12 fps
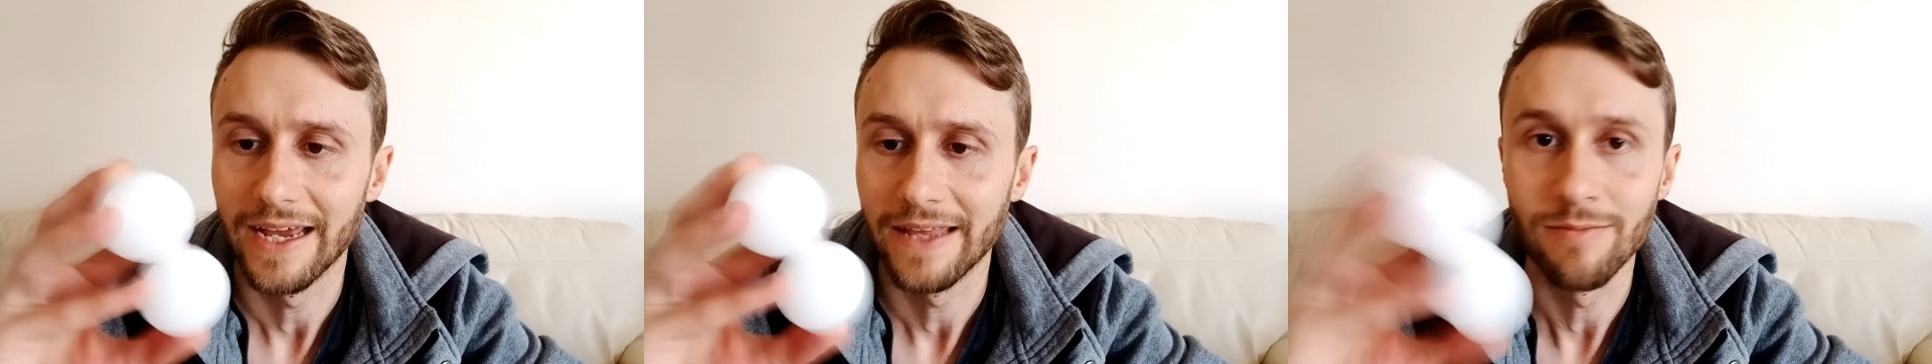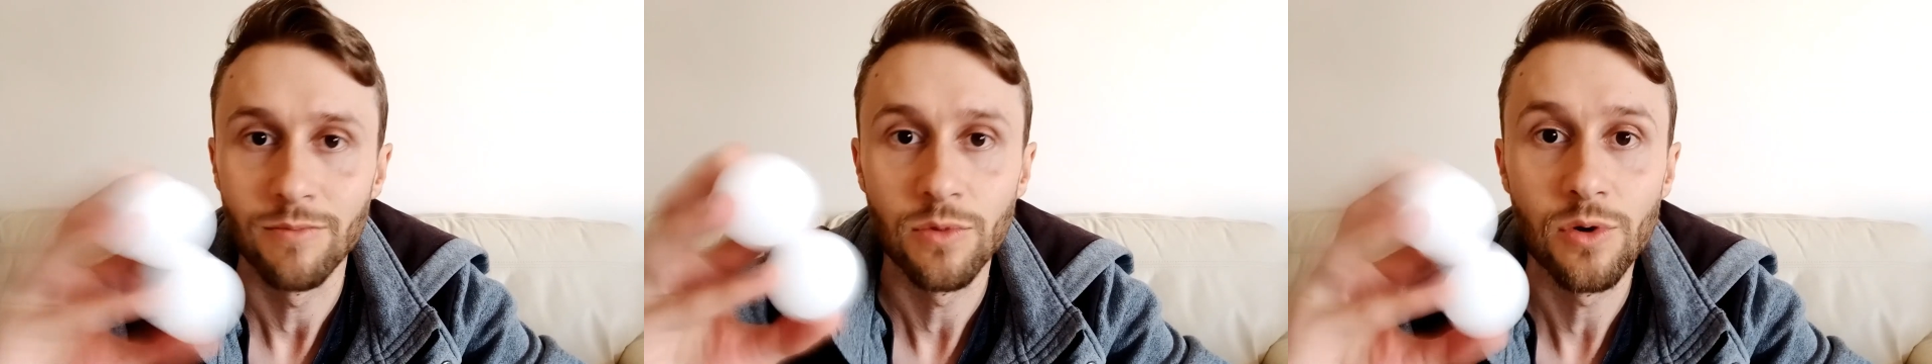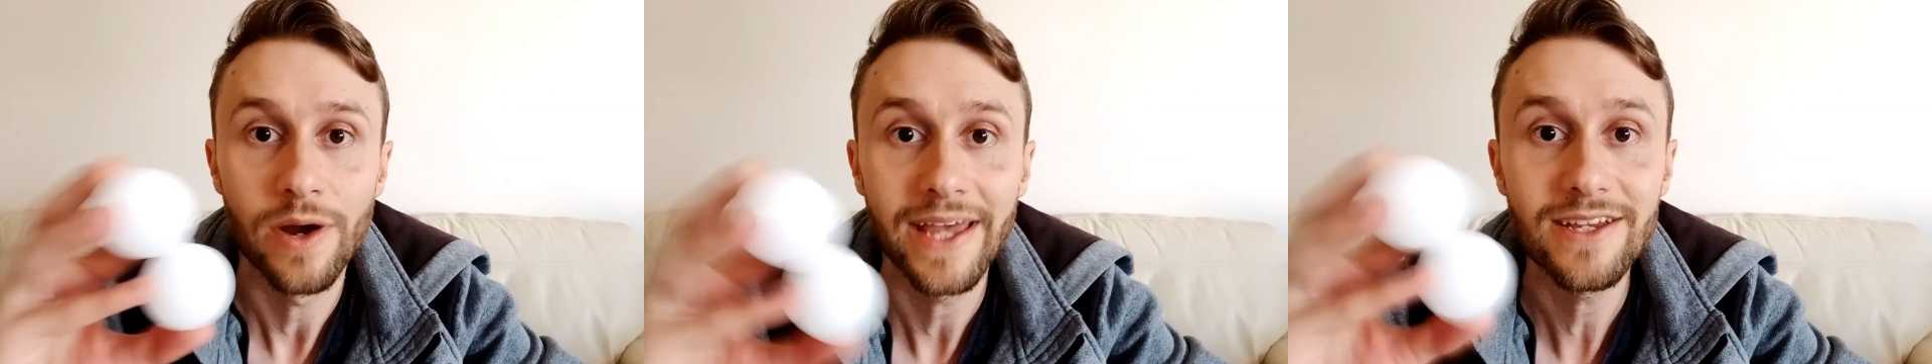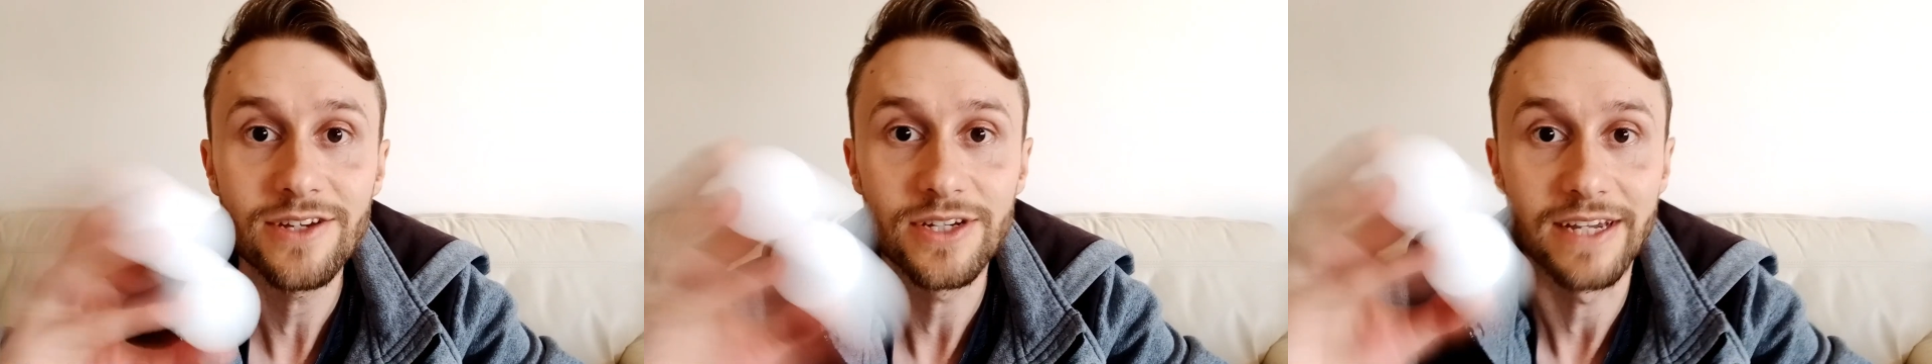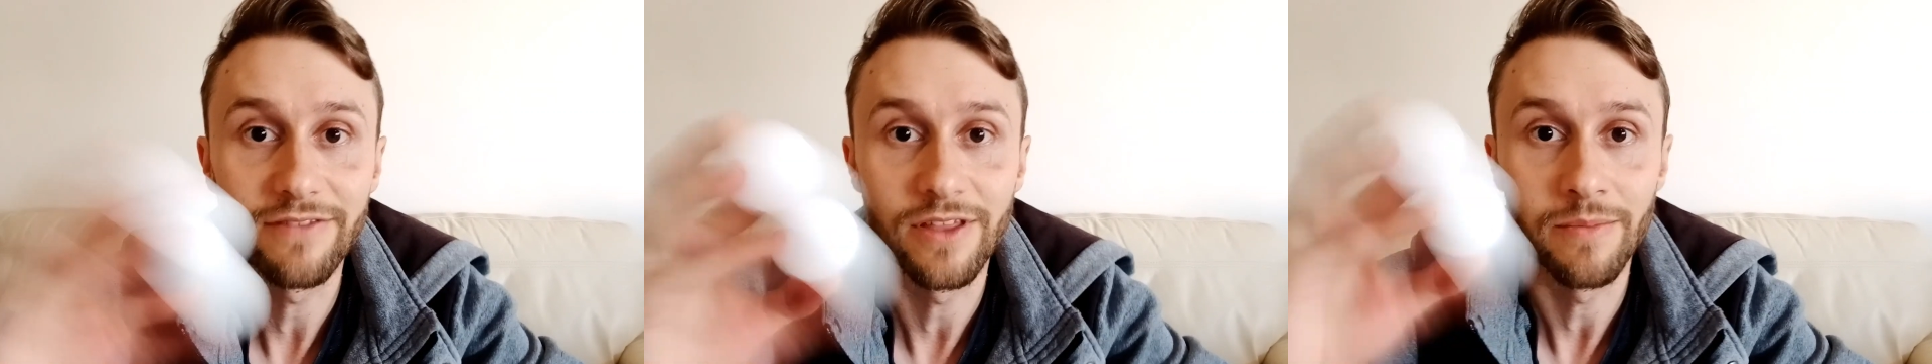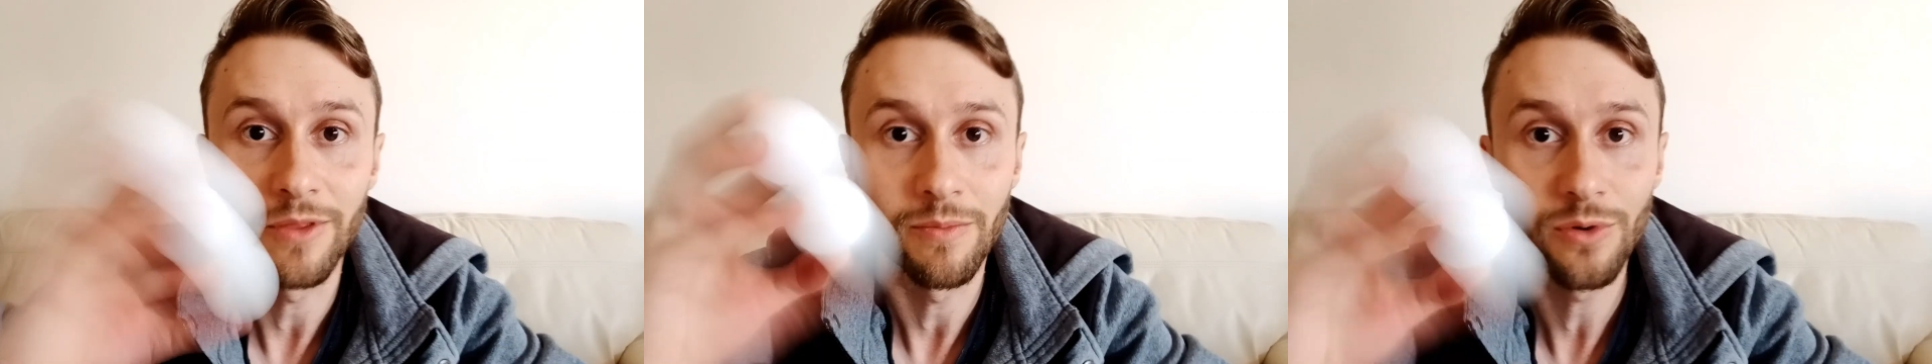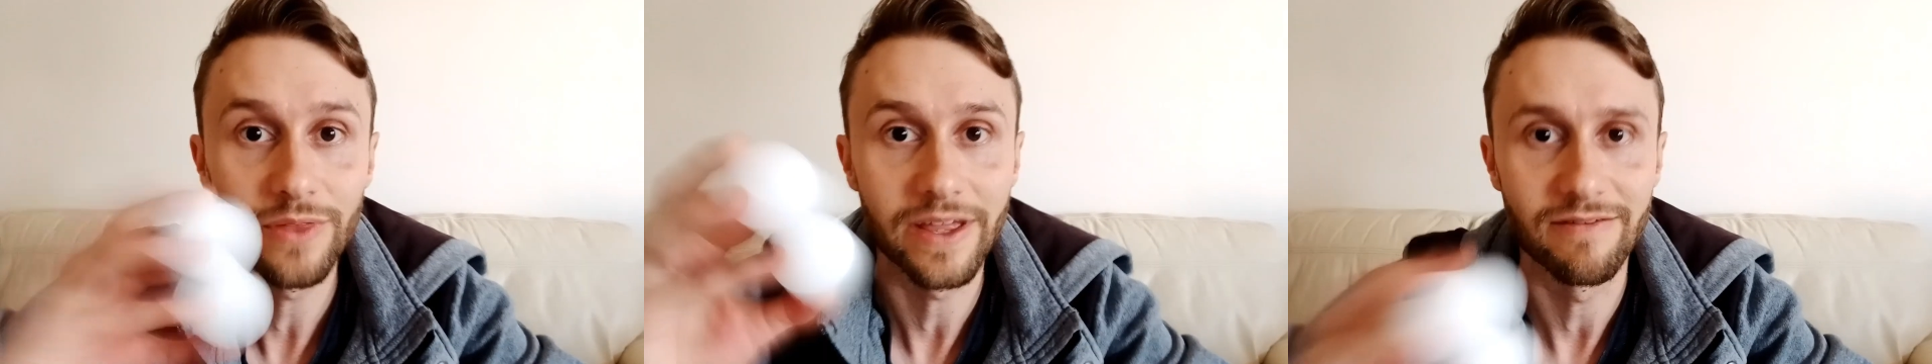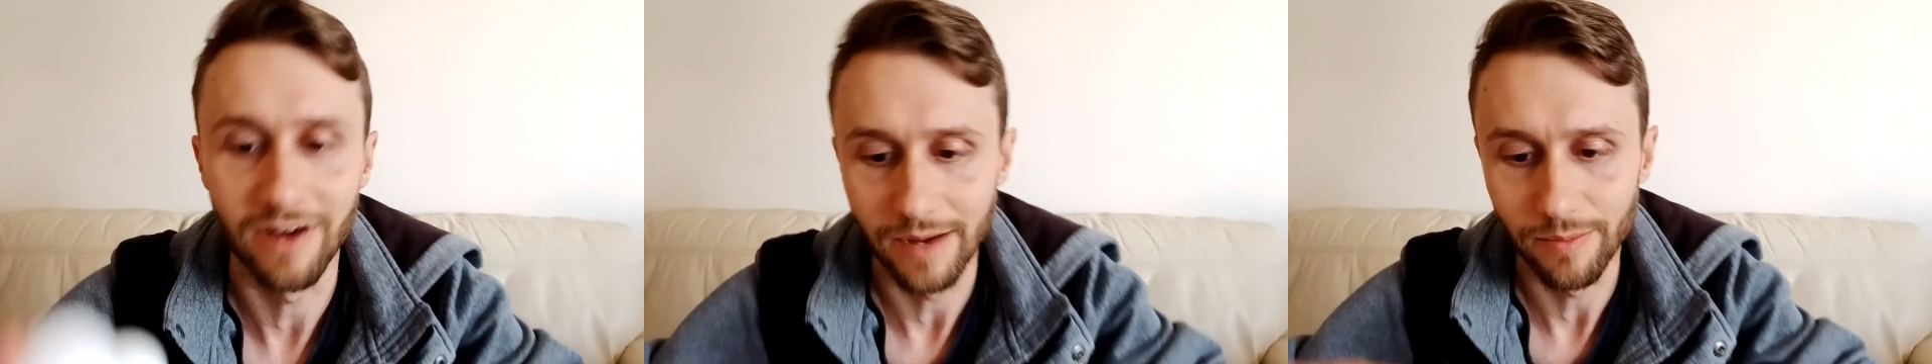and the more heat you give them, the more
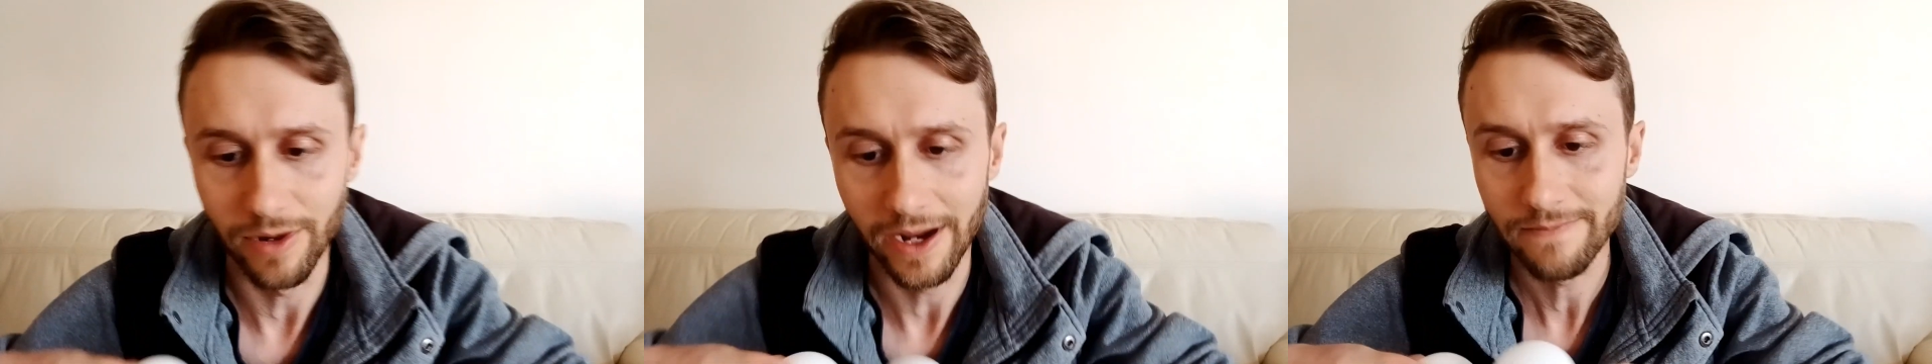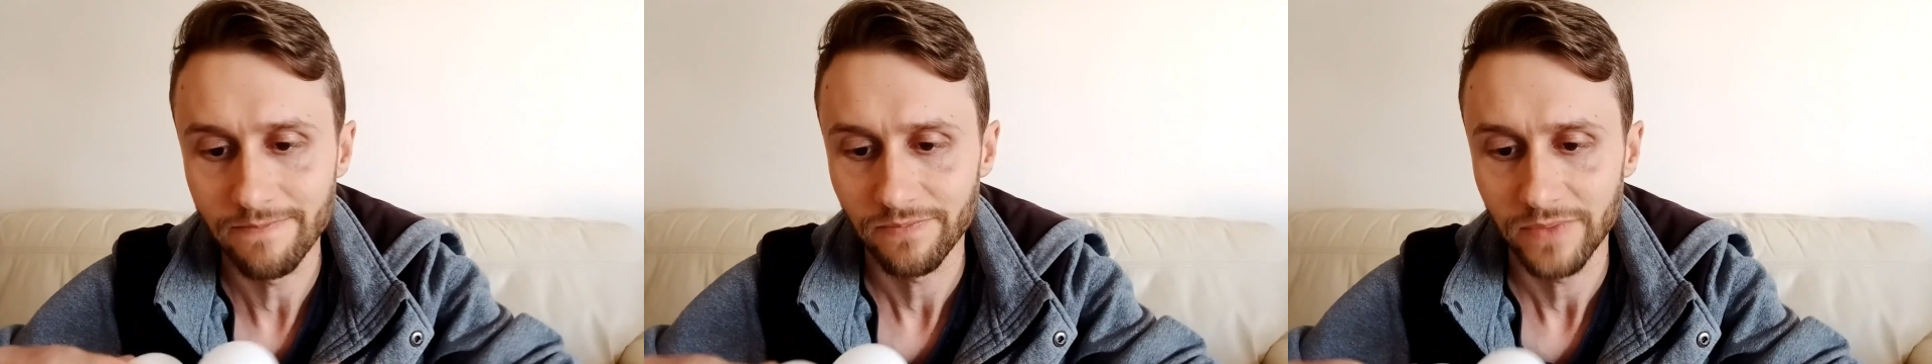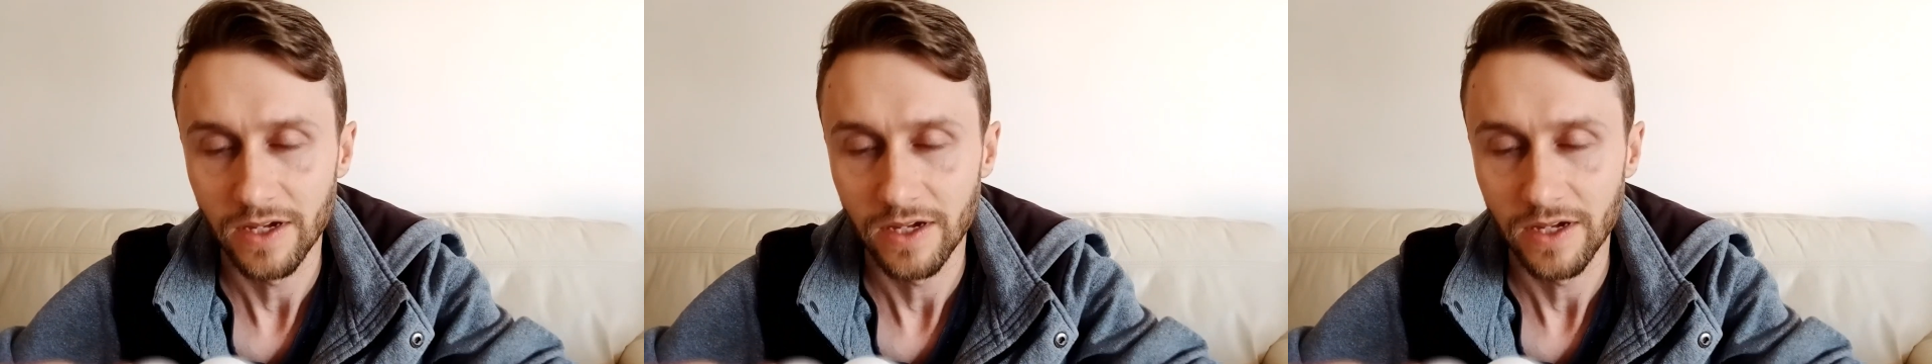they vibrate.